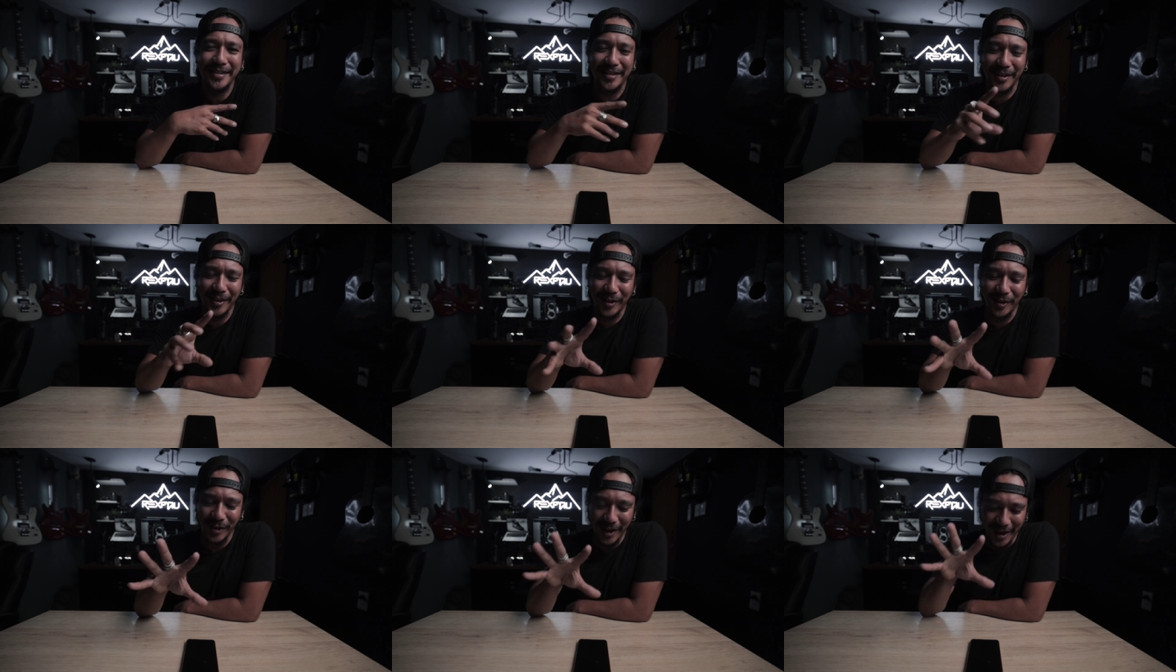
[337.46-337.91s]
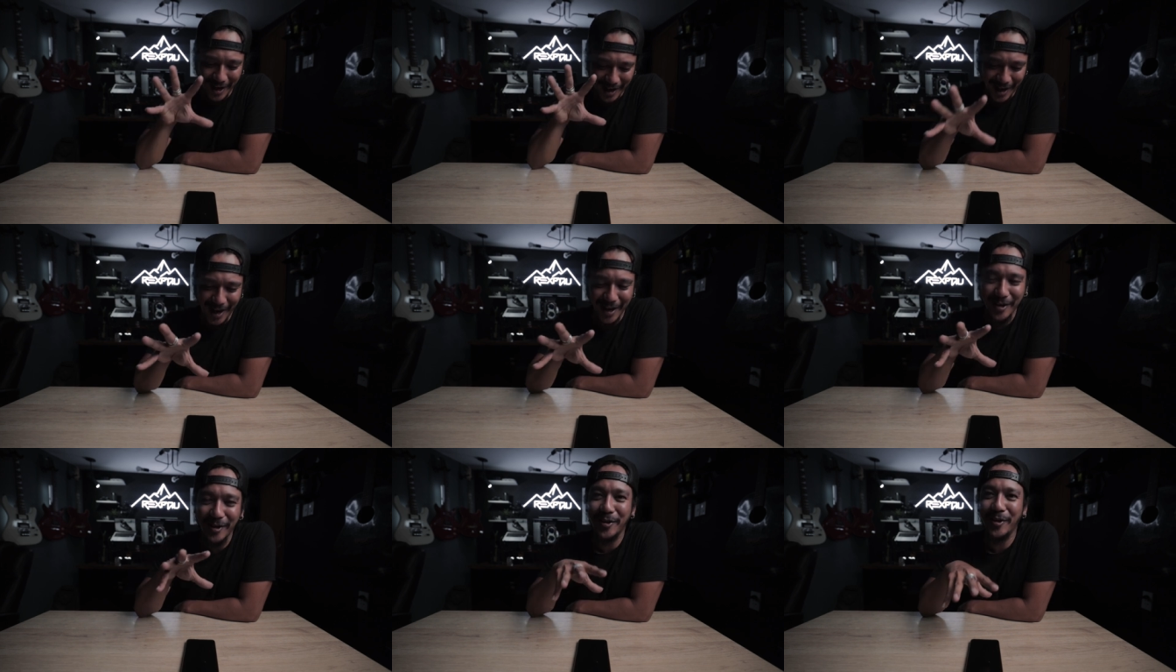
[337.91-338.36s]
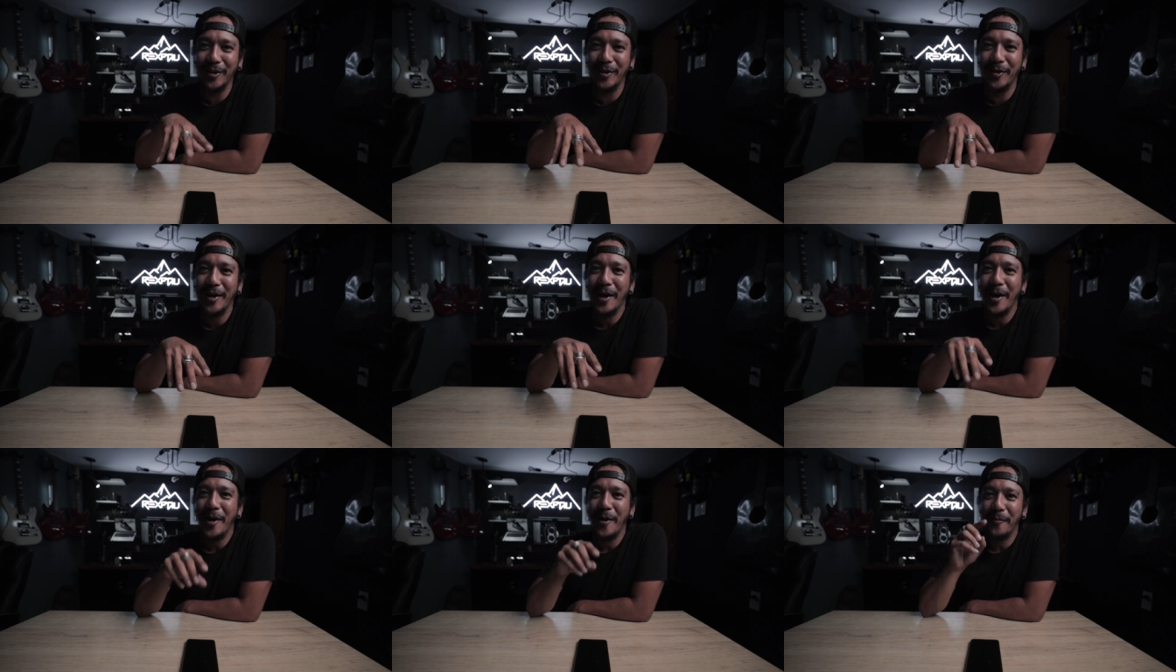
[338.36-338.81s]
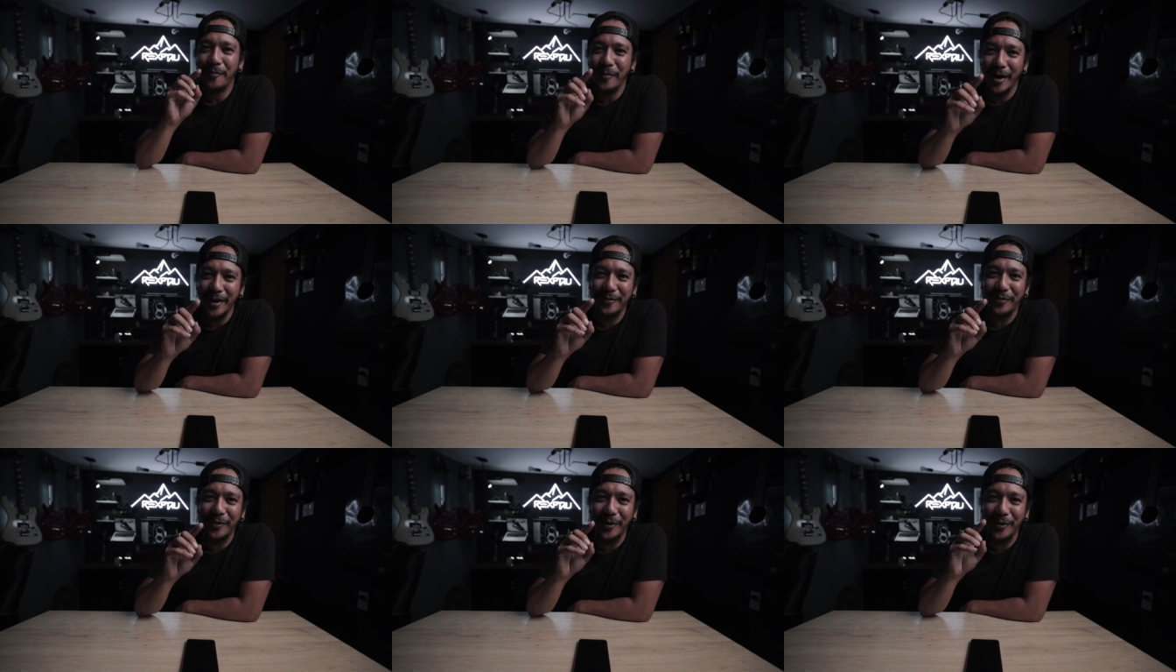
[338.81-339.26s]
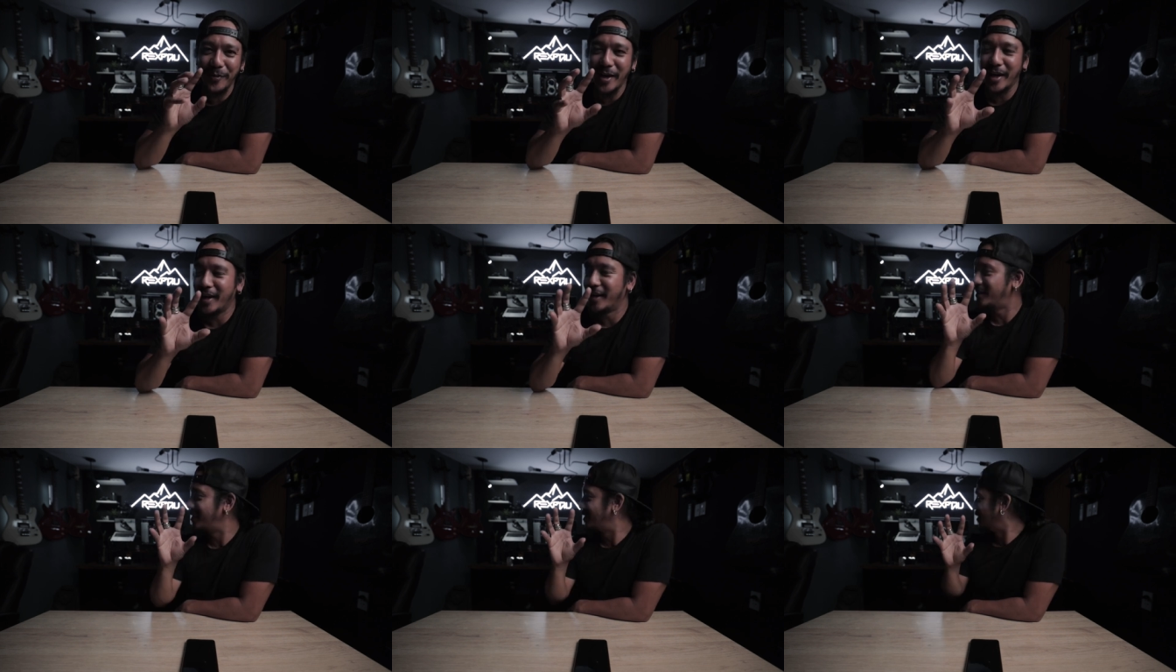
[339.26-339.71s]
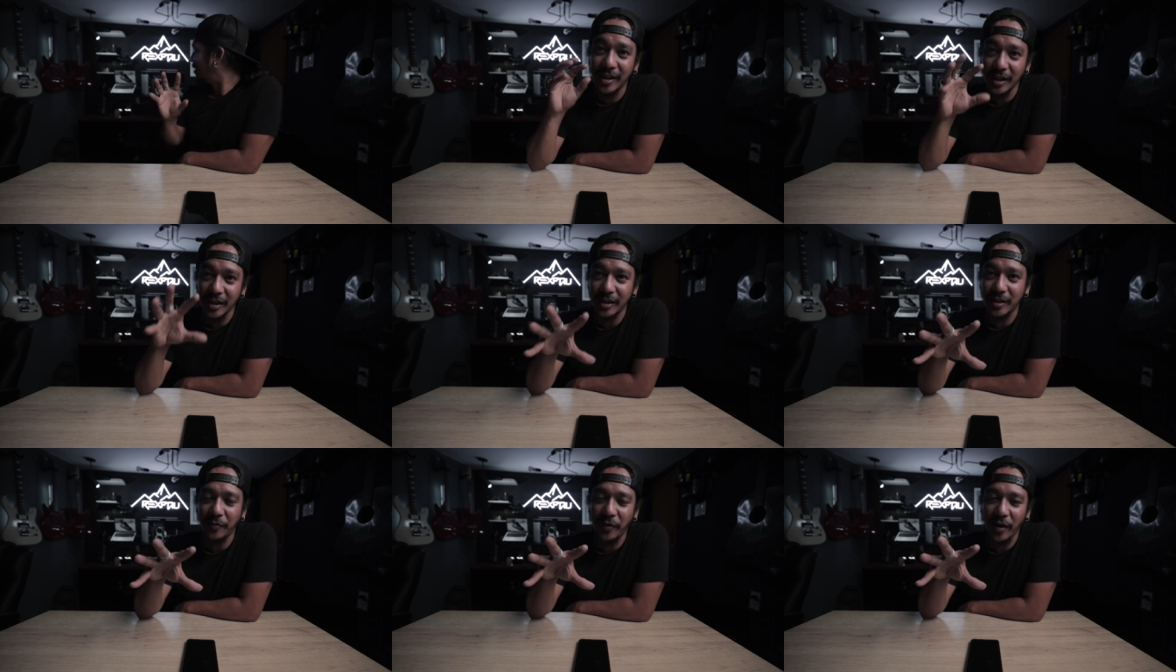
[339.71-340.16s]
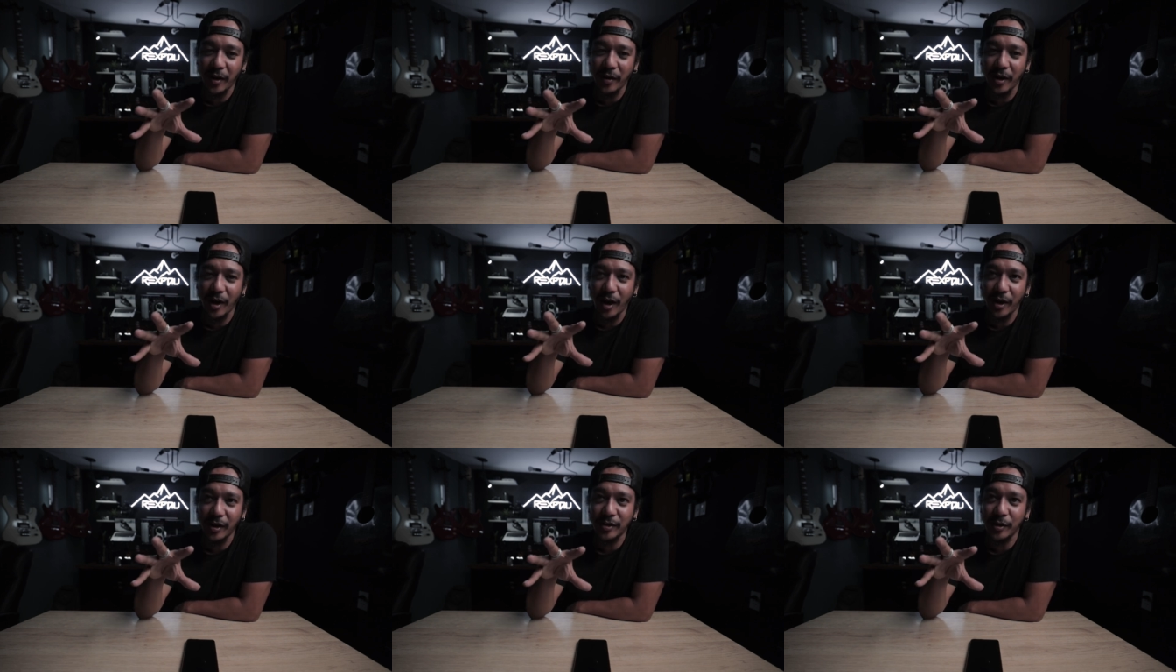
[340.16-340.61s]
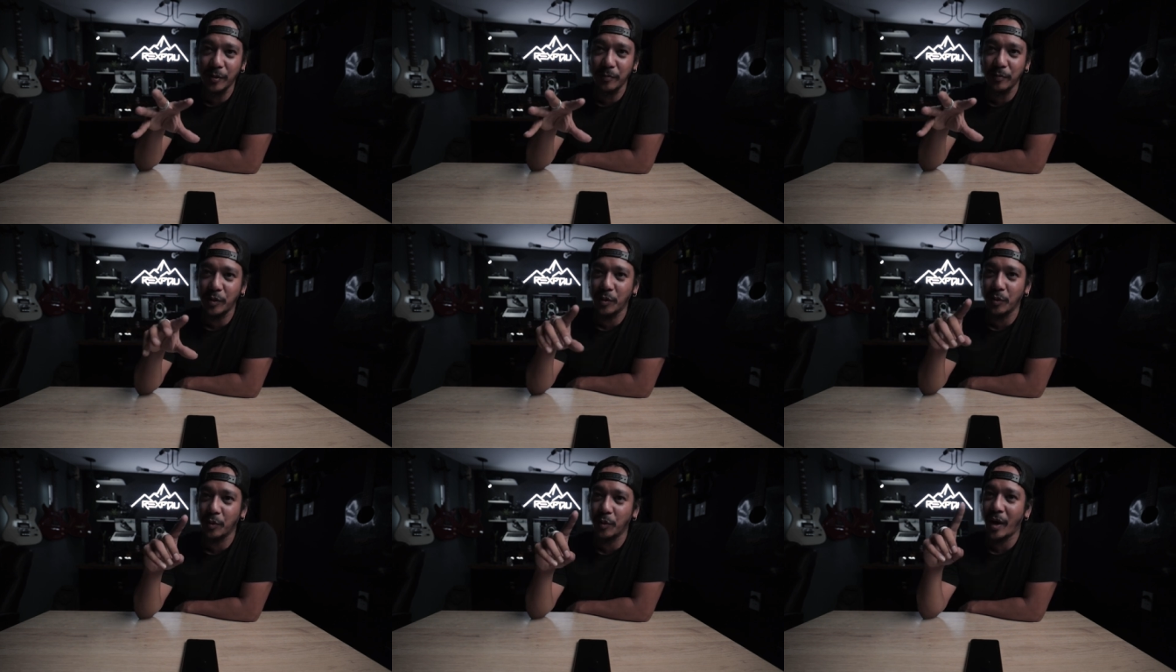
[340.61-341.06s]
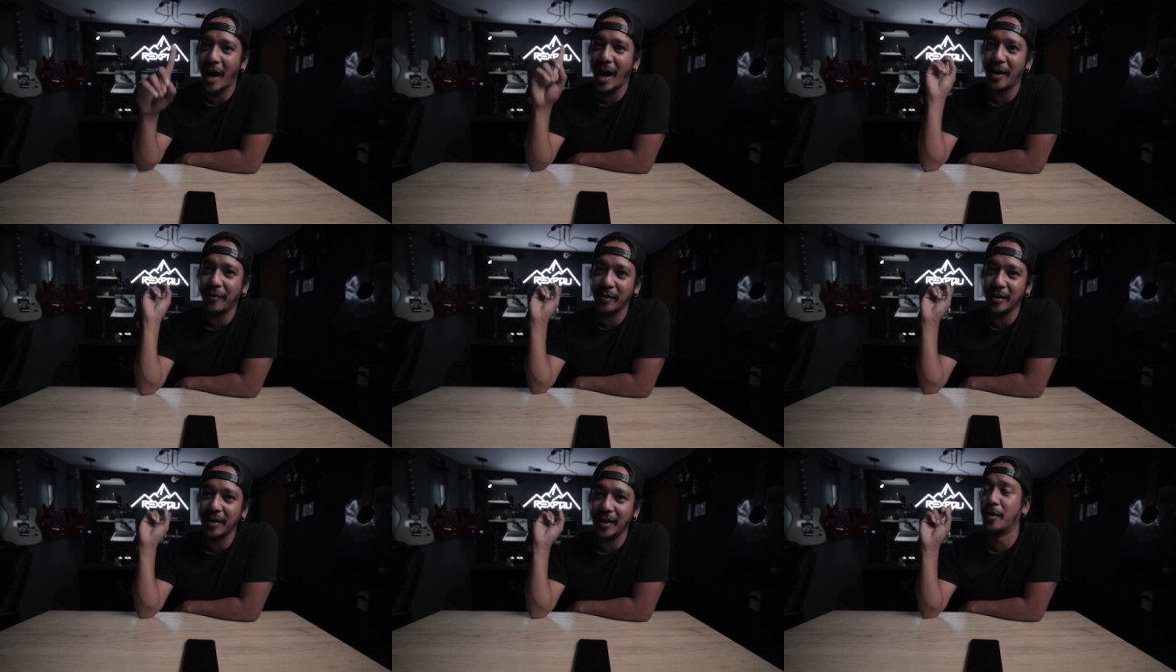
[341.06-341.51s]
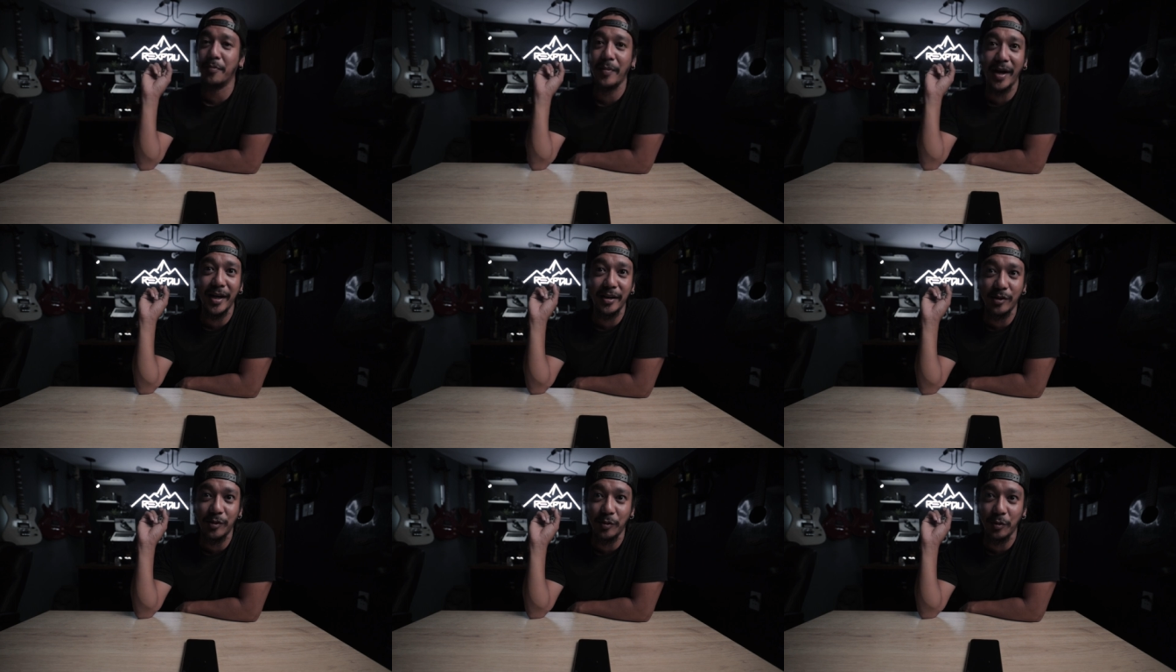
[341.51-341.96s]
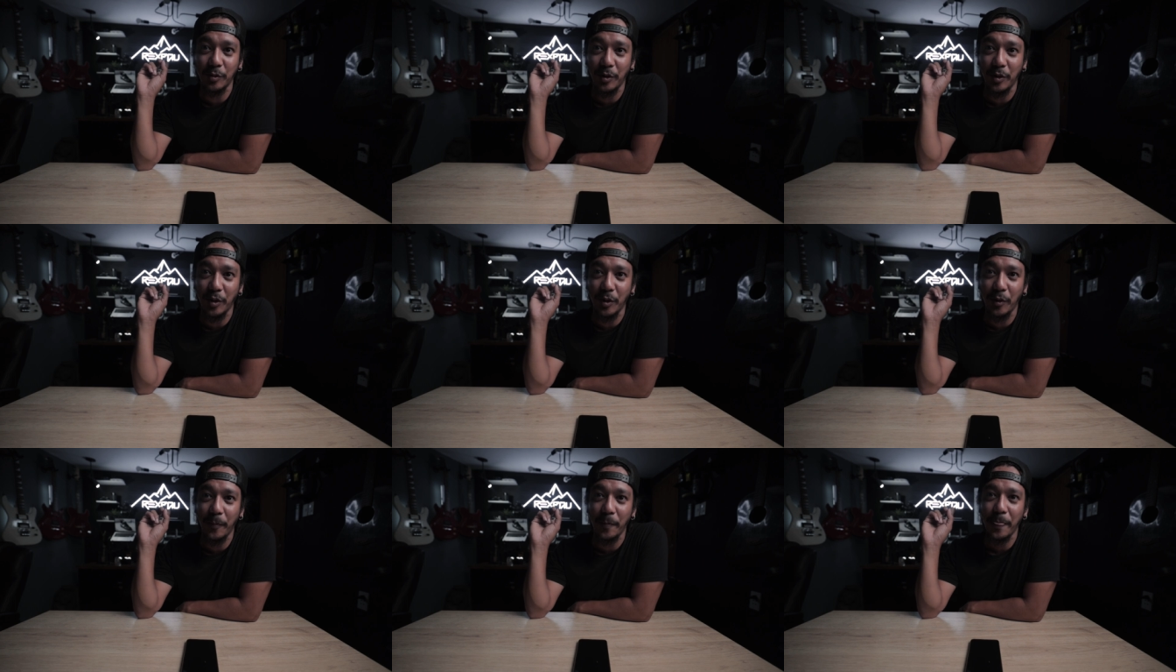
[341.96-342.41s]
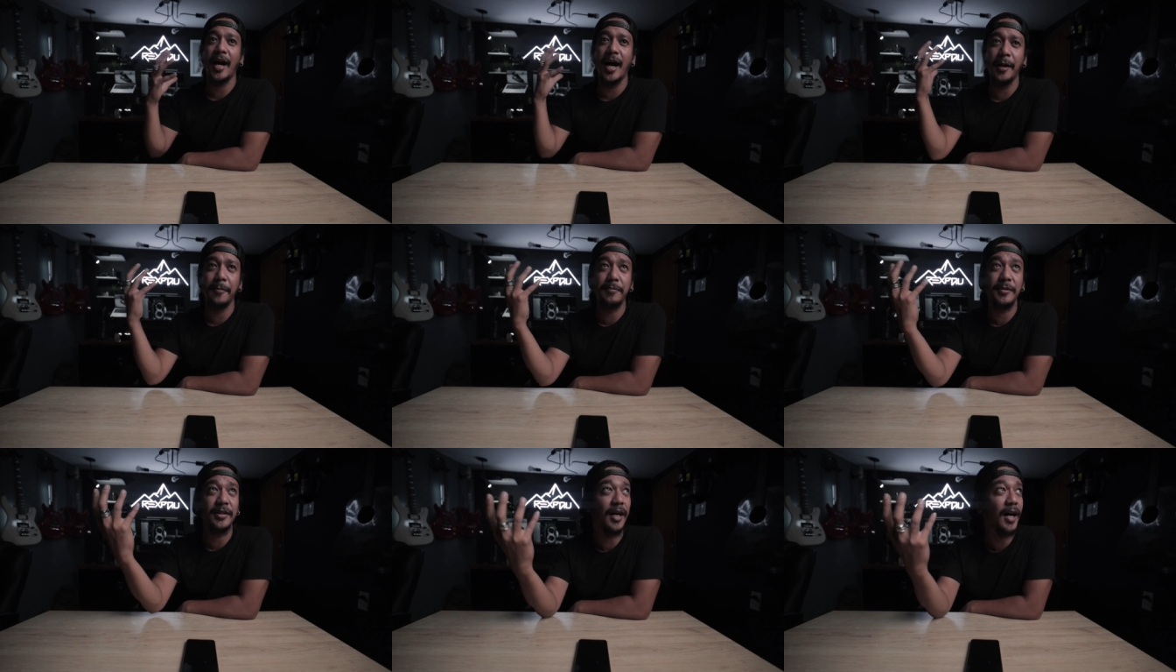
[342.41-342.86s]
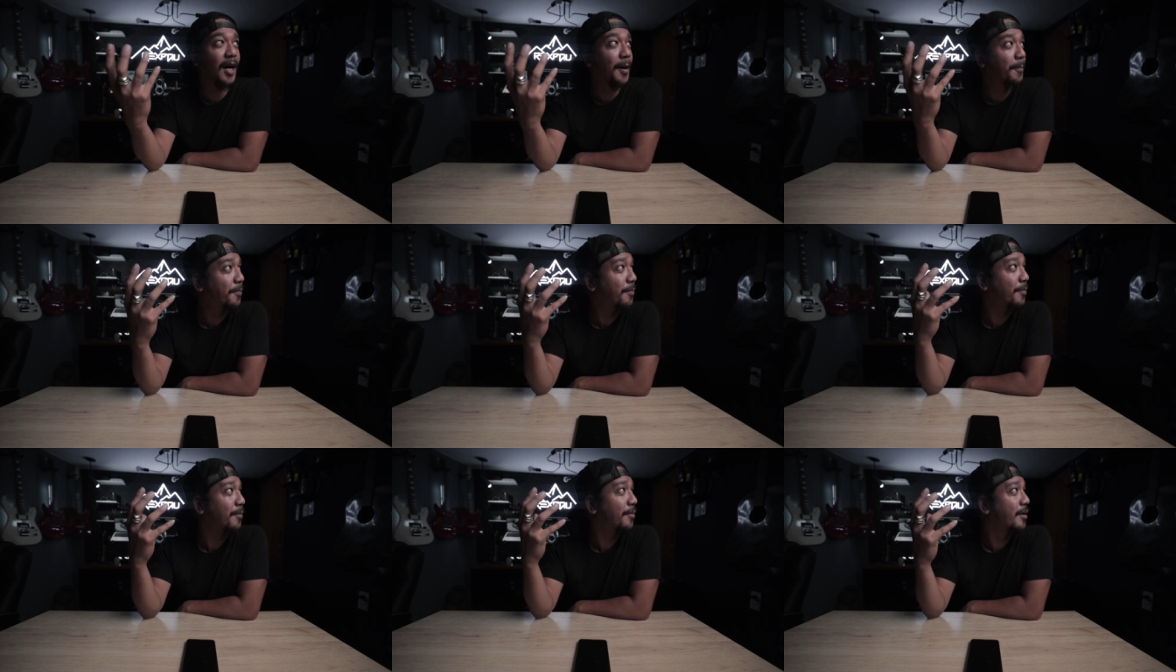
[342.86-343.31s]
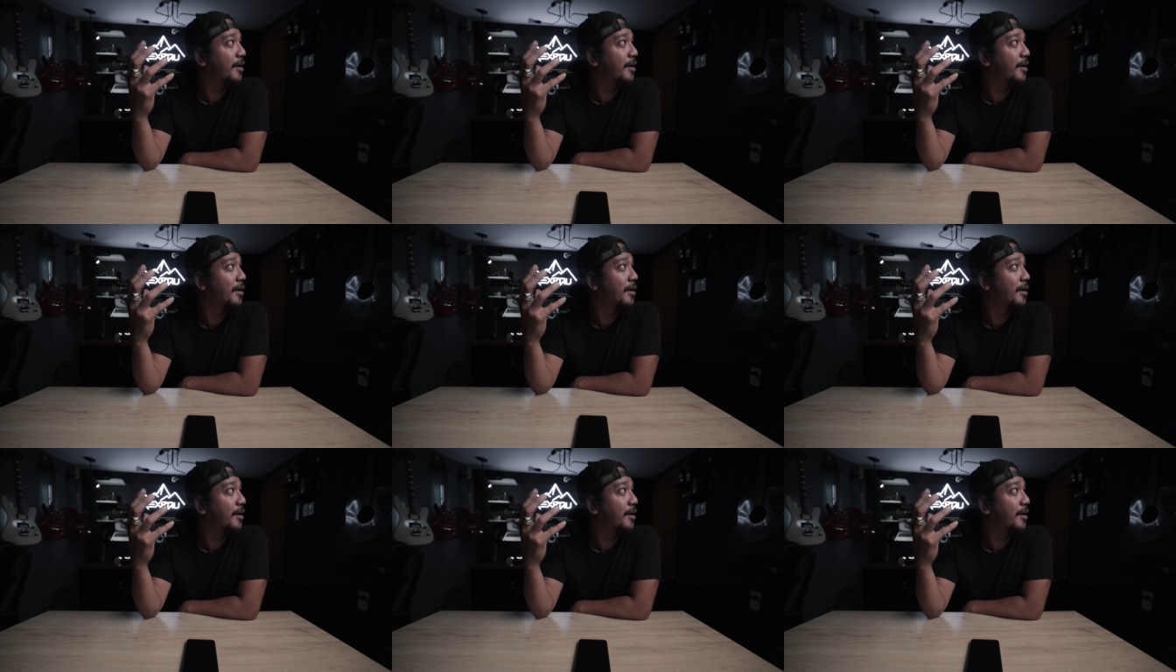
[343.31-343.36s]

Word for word: so I don't know but for me it's just very awesome to have it in my studio hypes up